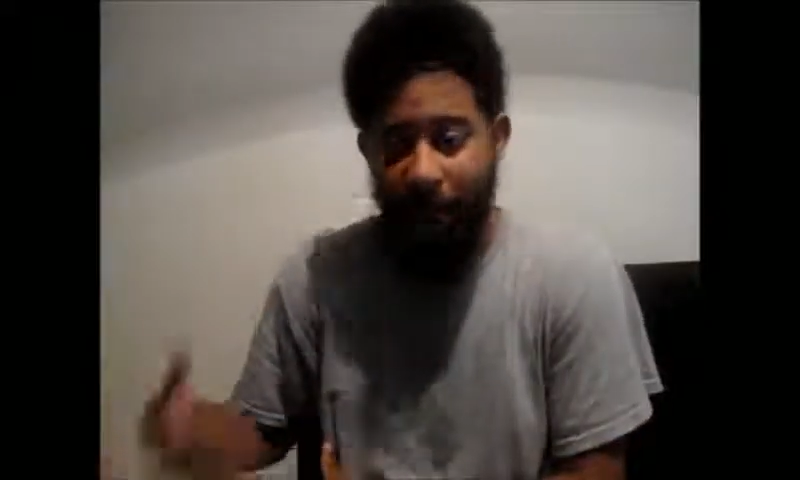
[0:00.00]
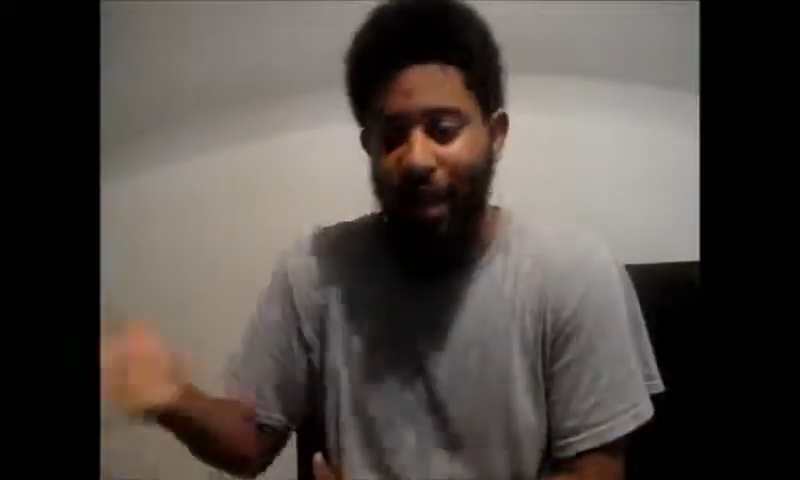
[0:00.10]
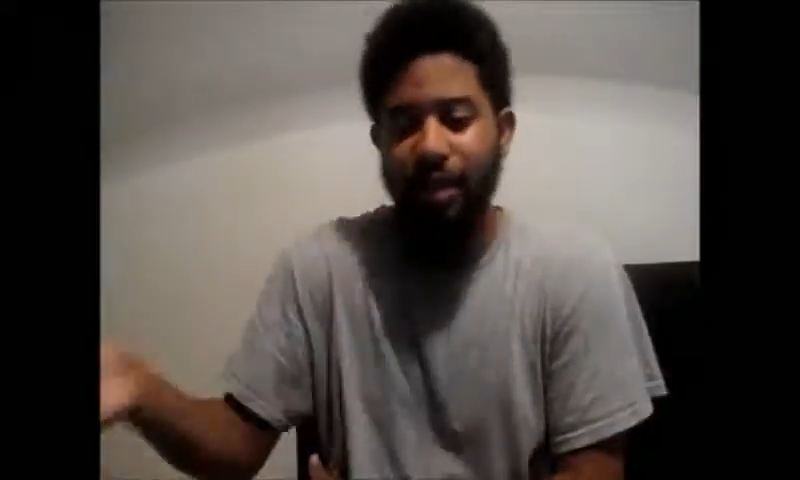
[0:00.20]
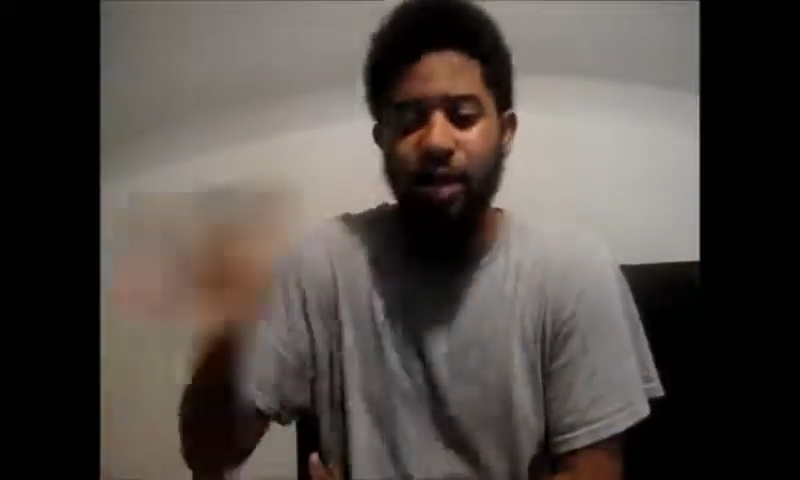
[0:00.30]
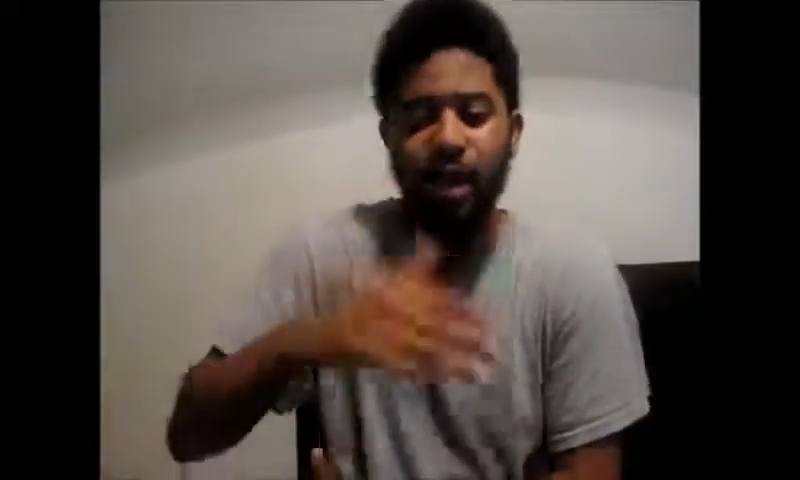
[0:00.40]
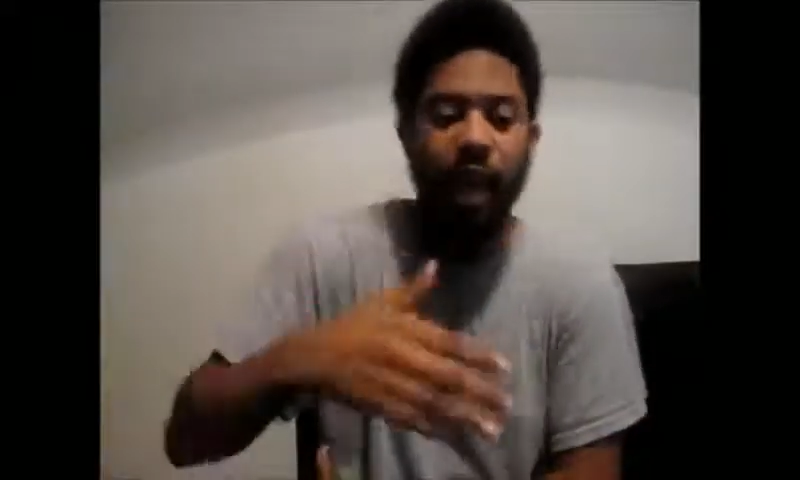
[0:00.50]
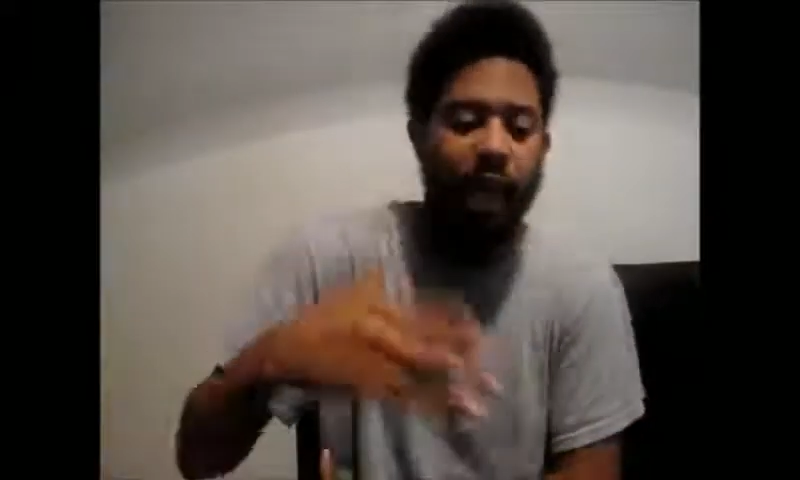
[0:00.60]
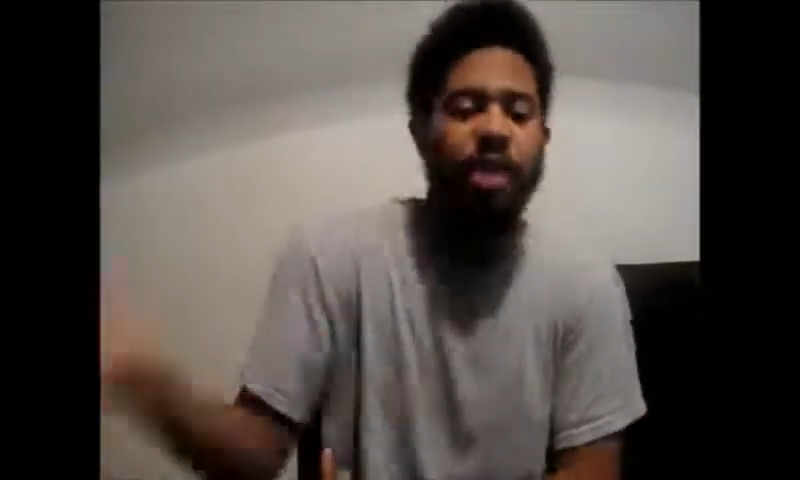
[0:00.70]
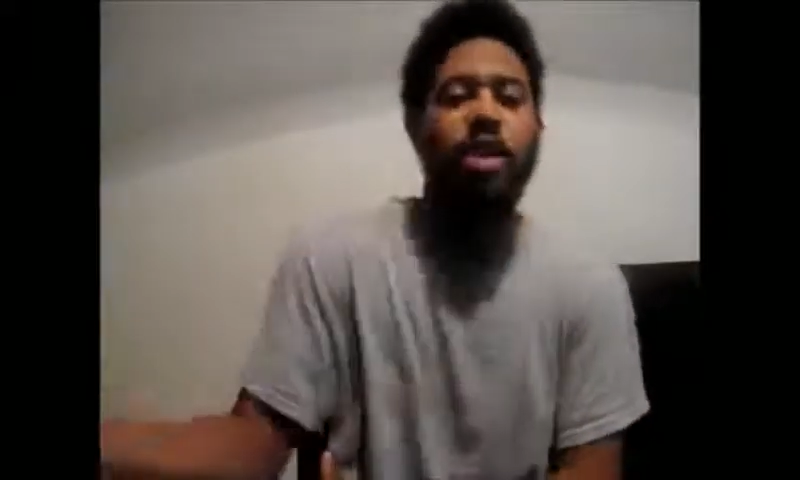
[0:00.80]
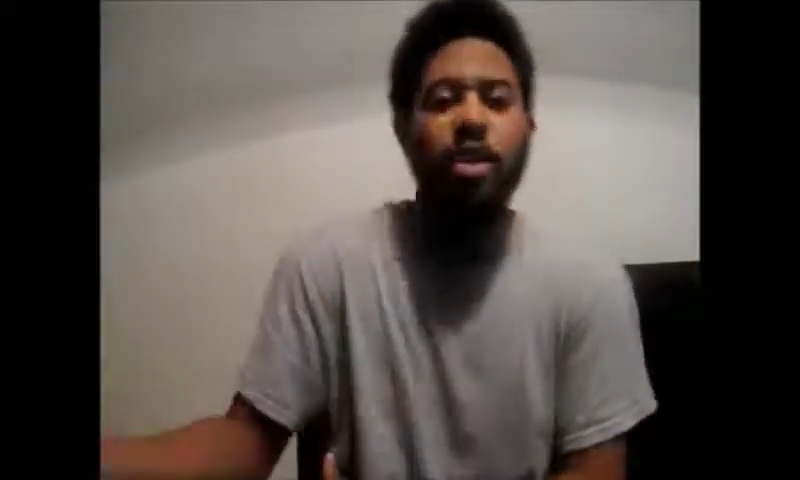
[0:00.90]
because
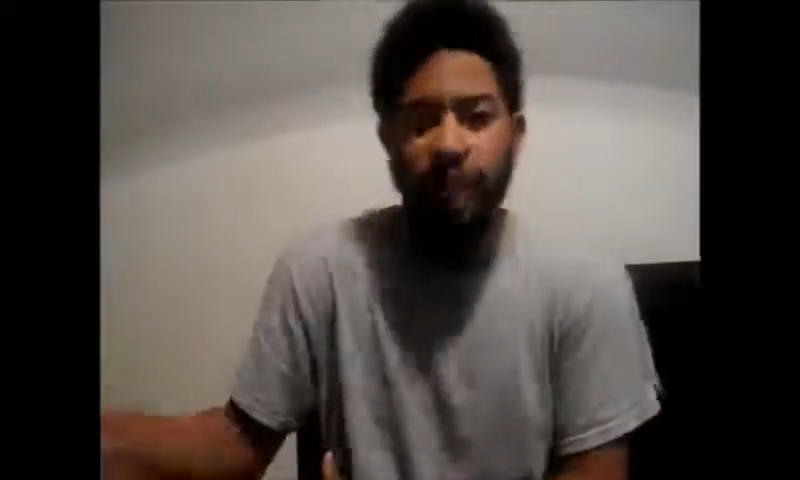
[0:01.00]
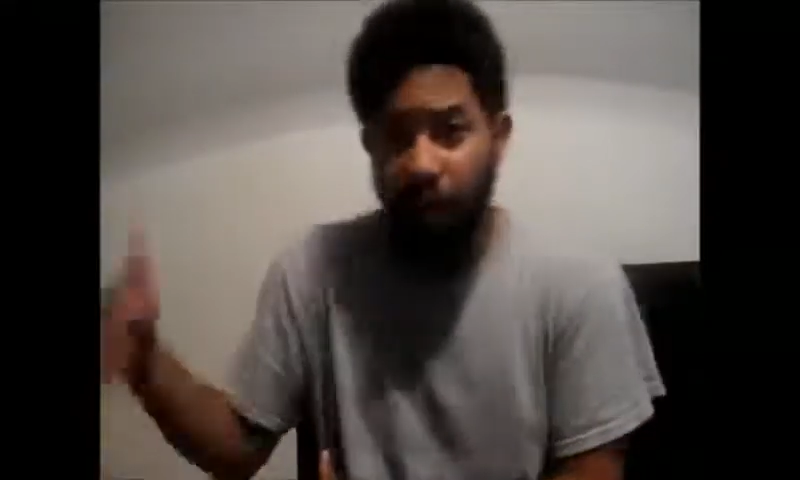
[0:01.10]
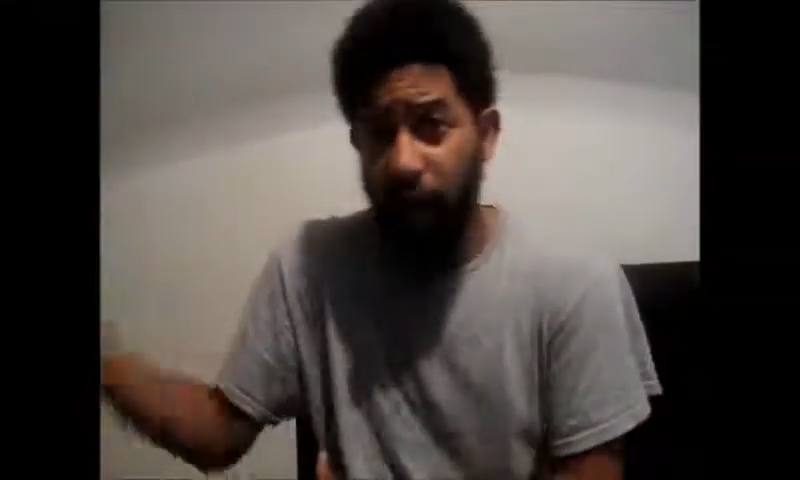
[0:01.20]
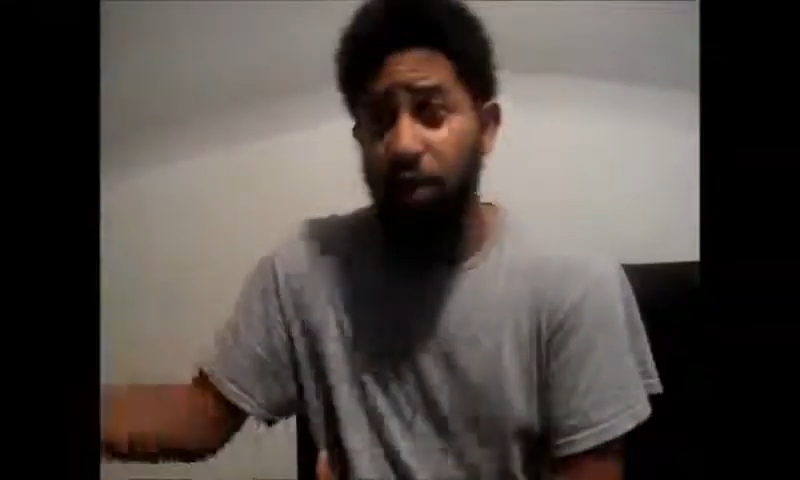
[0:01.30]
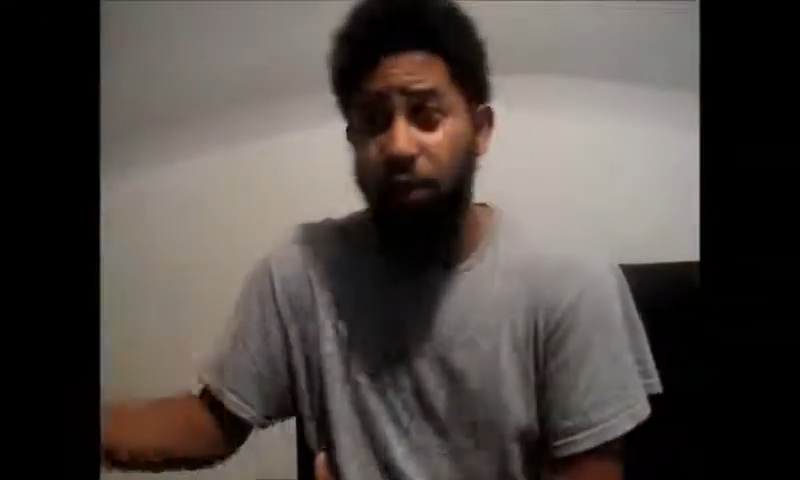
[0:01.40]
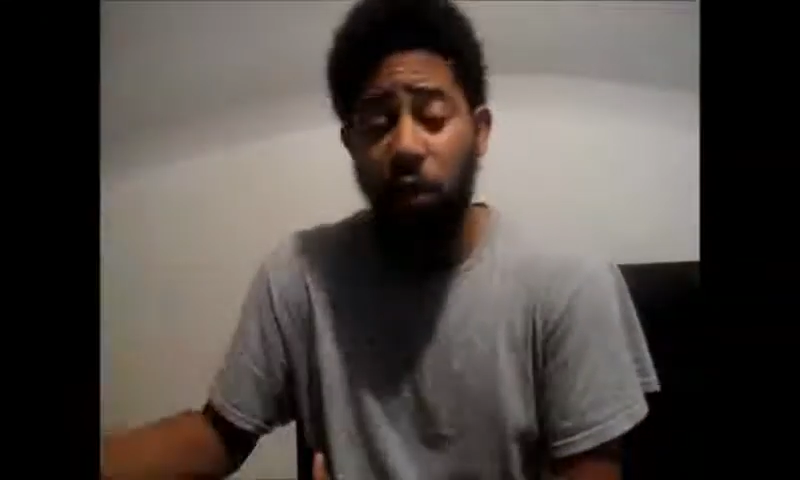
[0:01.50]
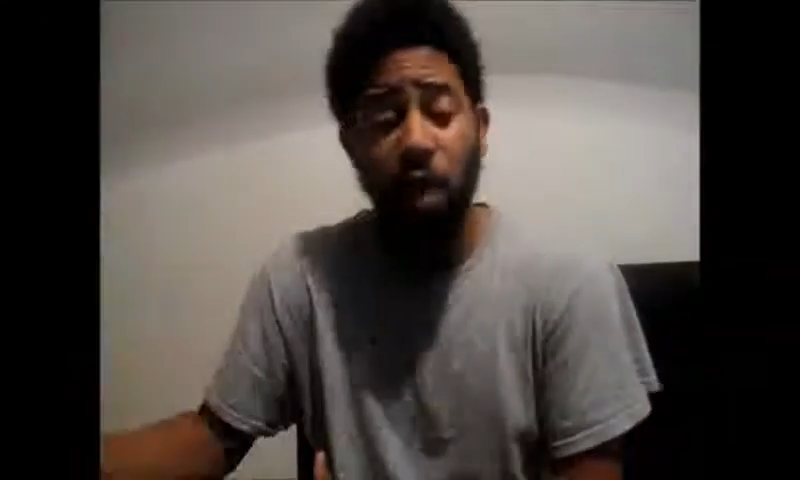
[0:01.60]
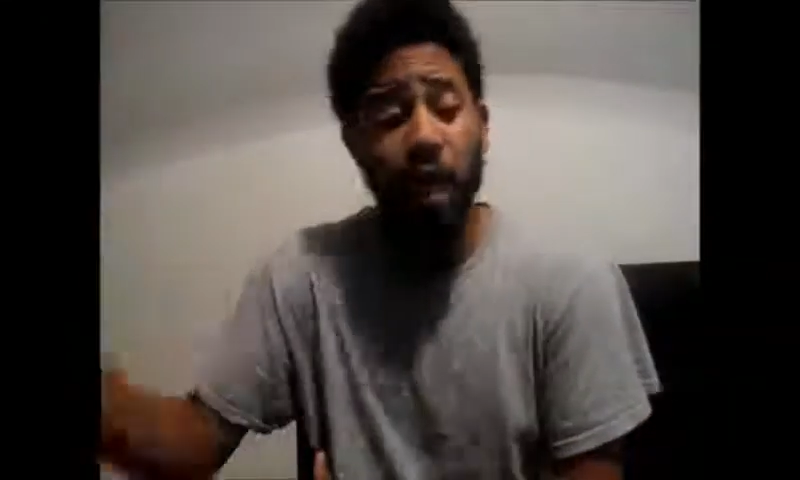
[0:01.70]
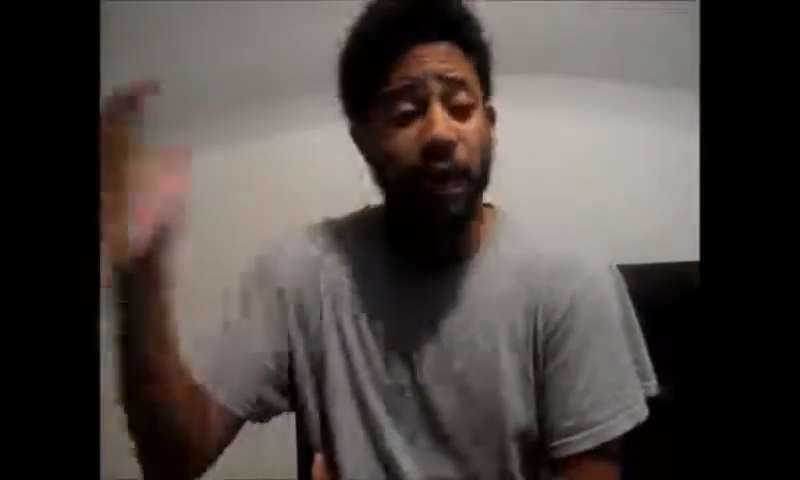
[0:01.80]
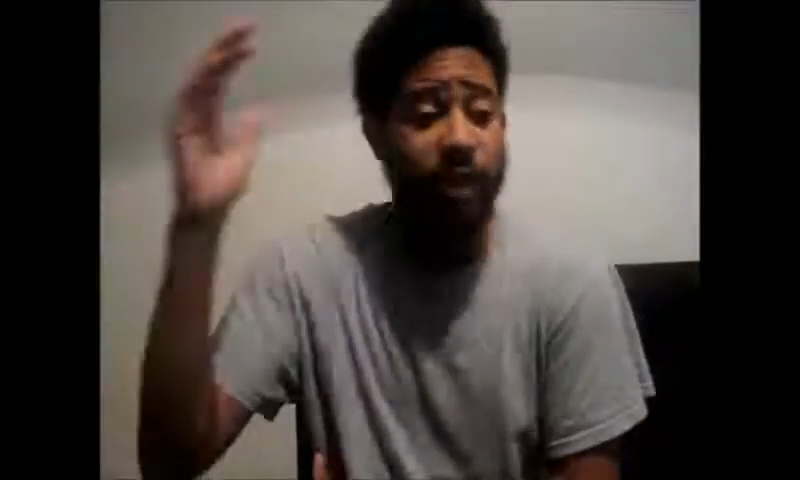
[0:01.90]
as it turns out, I was wrong.